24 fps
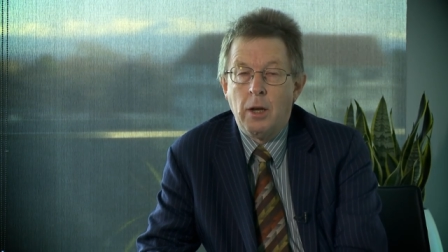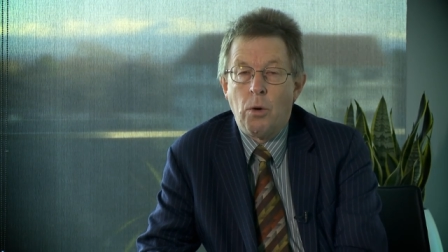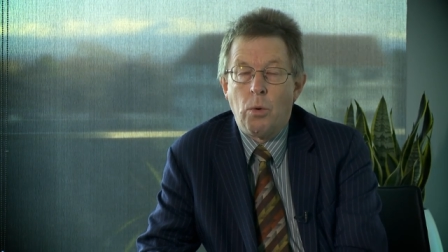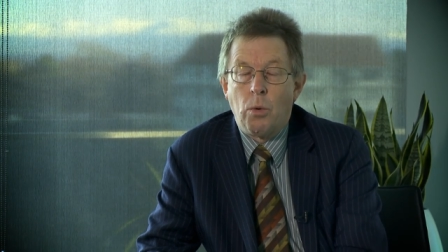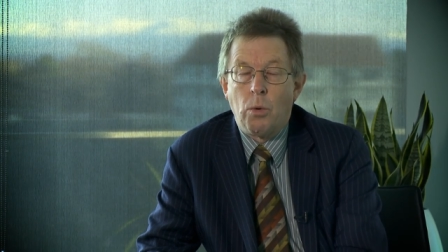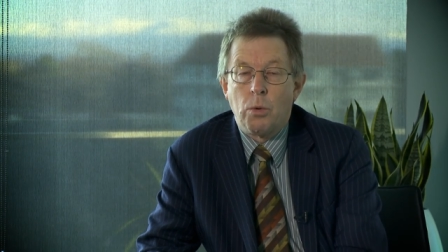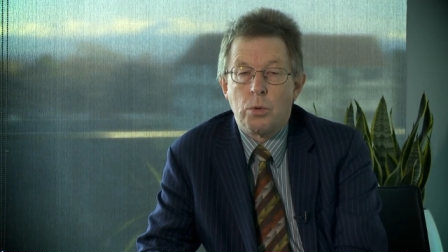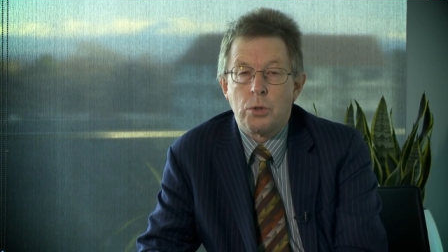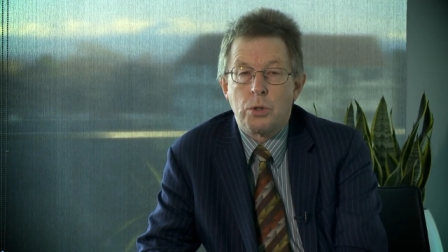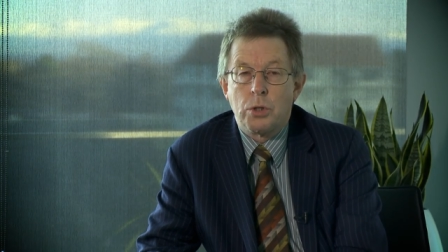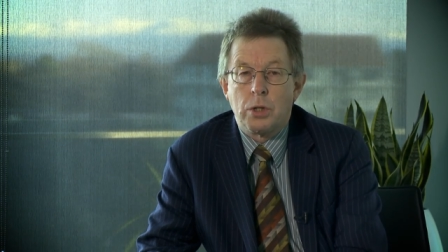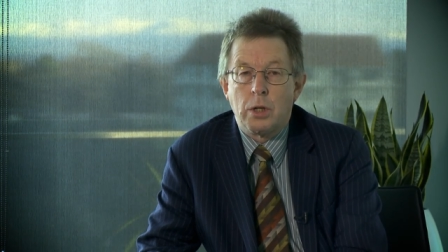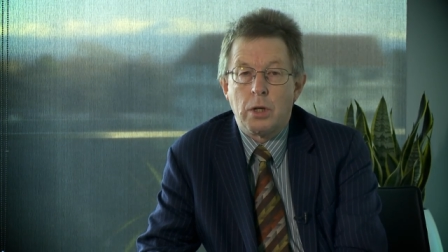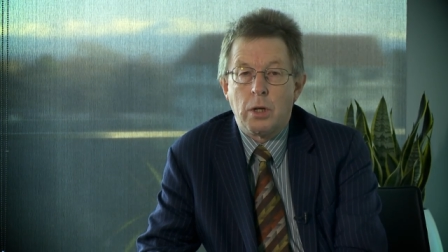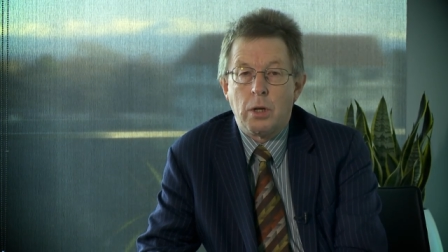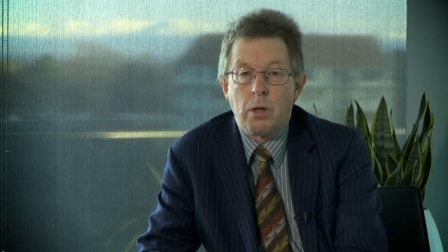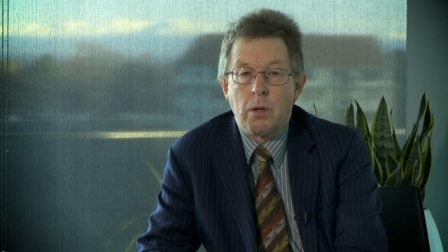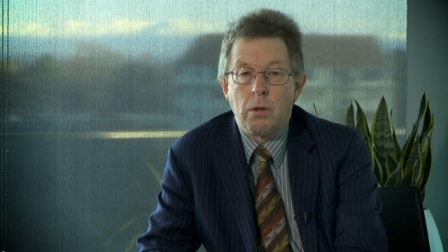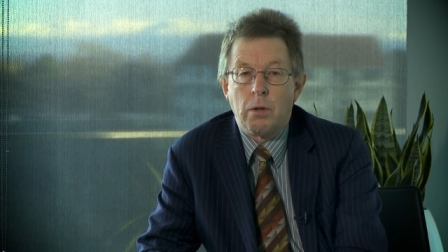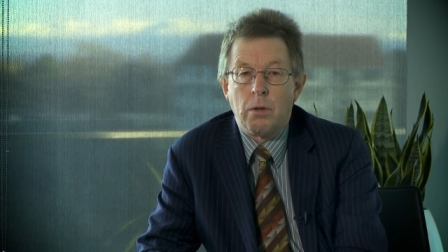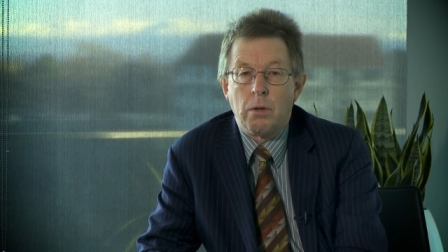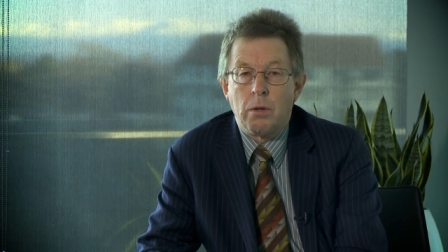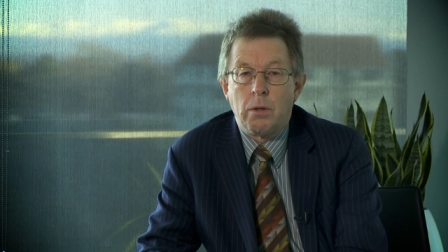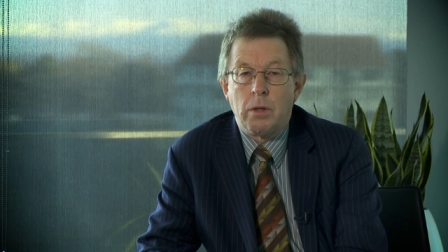
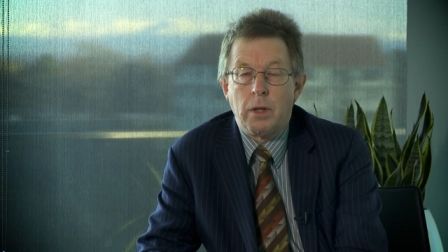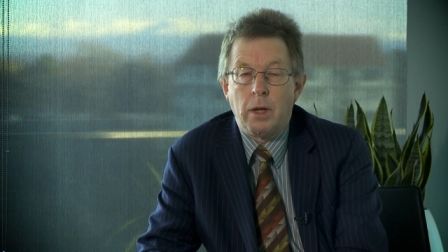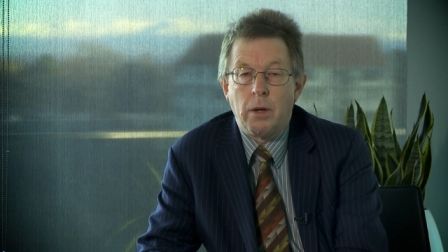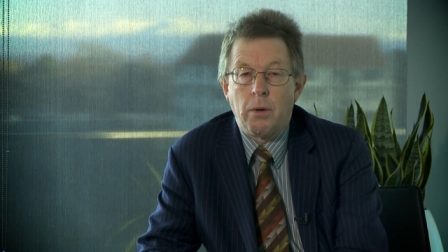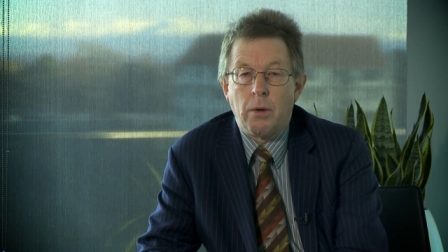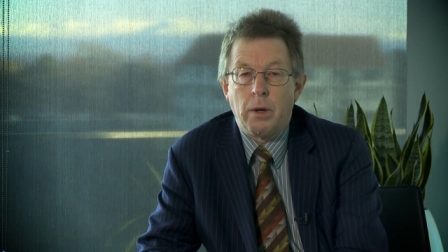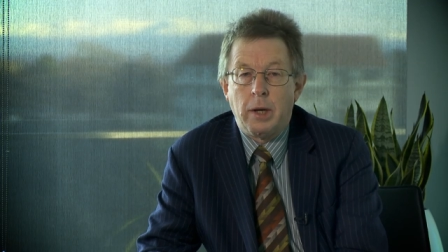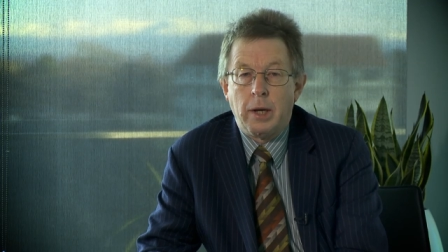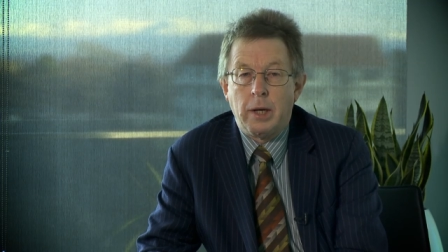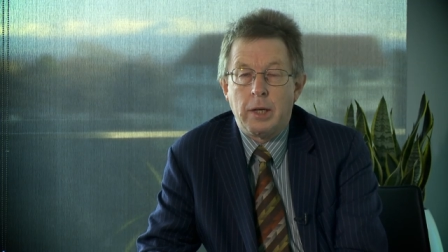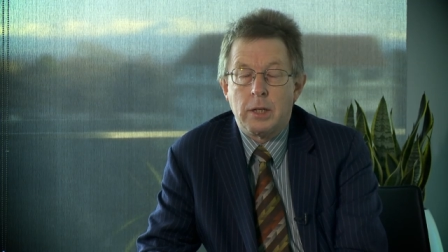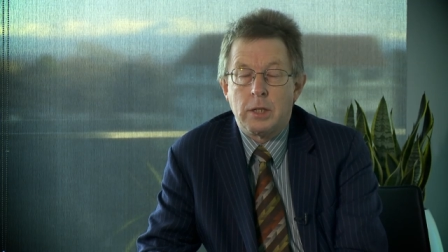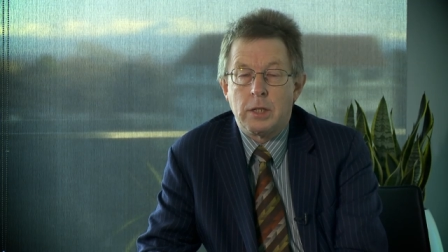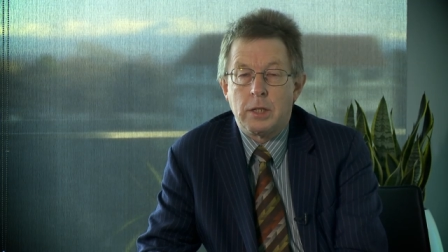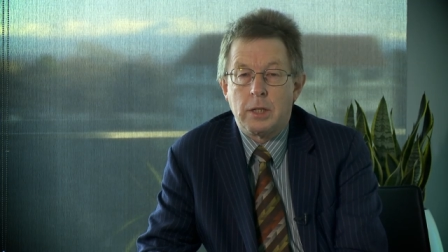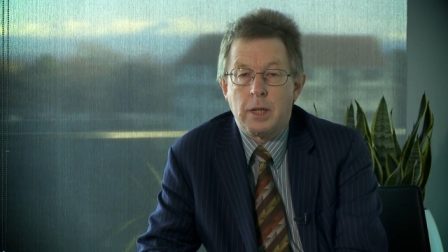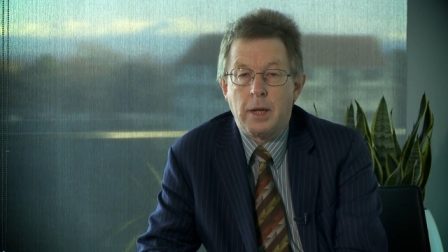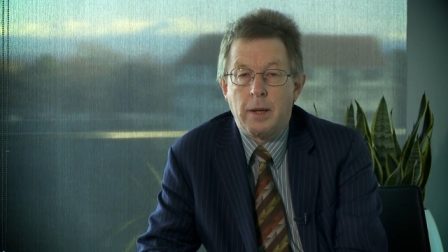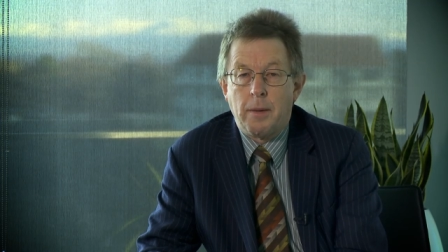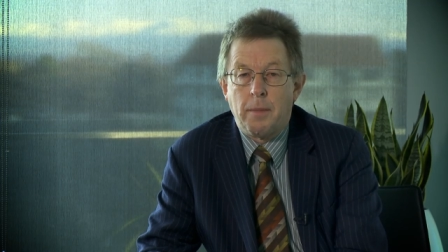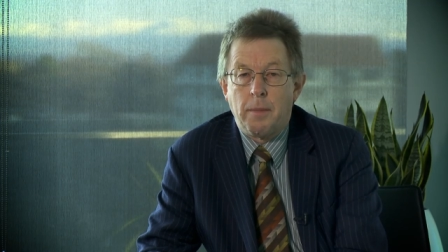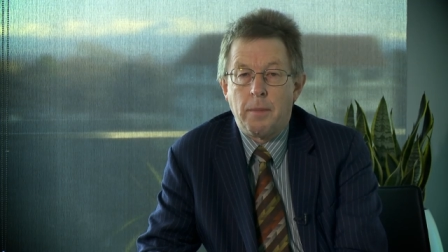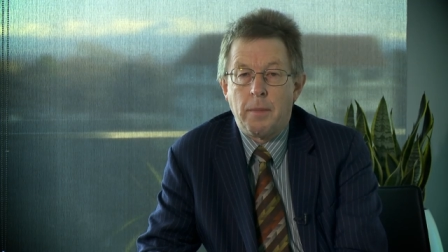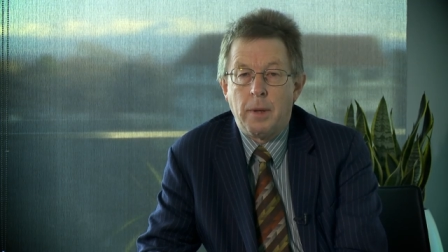Also there are
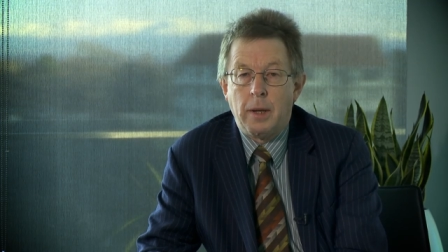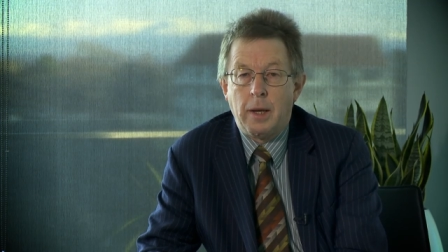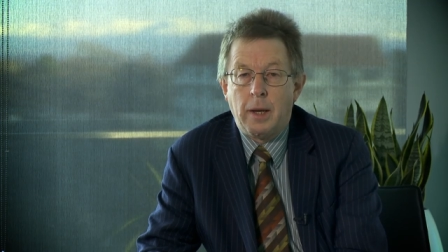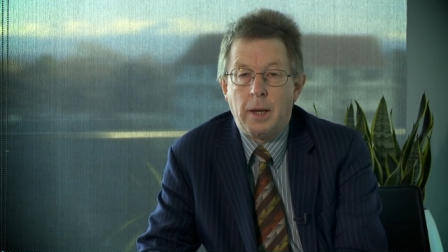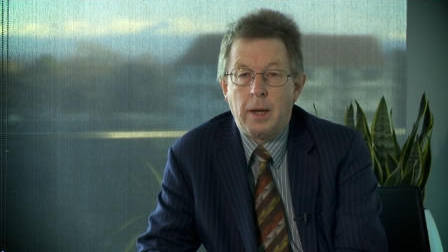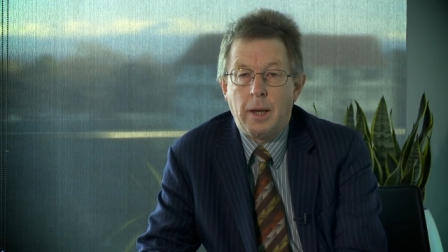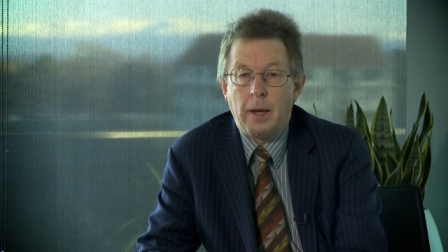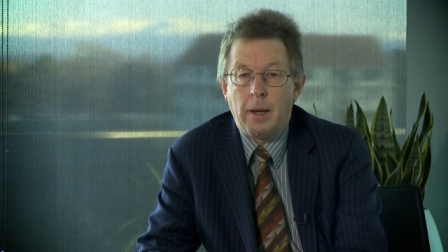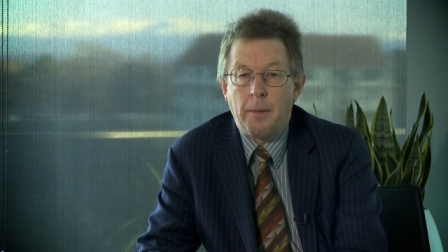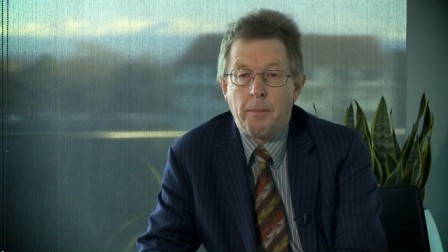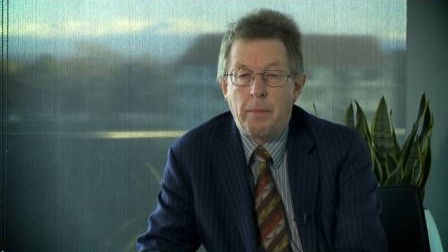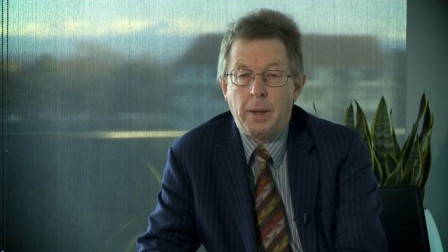some uh,